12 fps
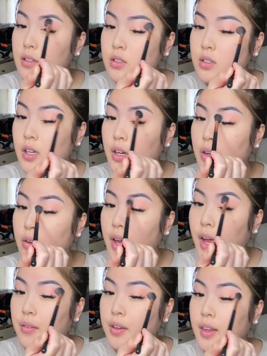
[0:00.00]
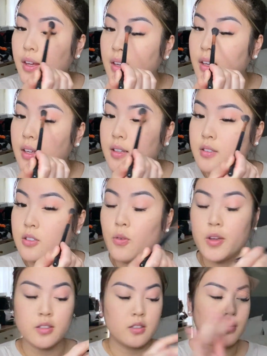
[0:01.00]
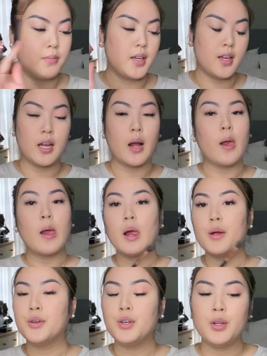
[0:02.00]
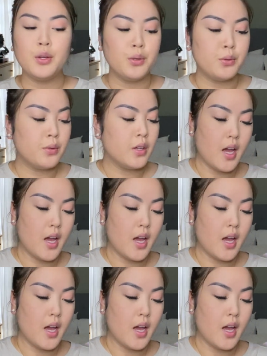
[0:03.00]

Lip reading: so everything is going to be new.